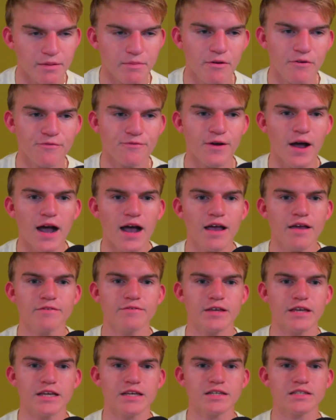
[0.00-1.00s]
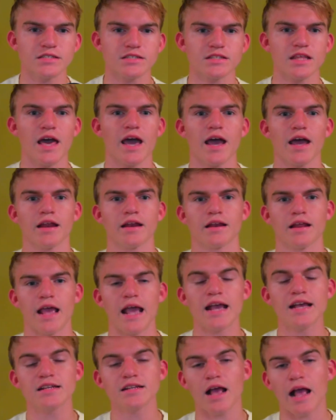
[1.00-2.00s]
Number five is that
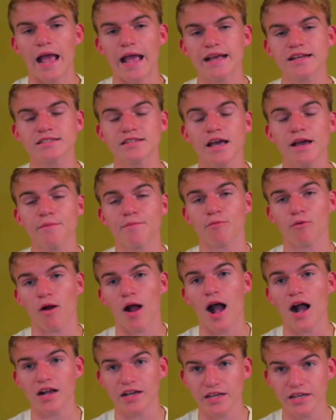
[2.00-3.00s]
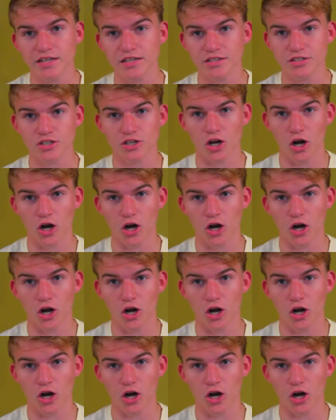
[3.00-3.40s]
ASAP Rocky's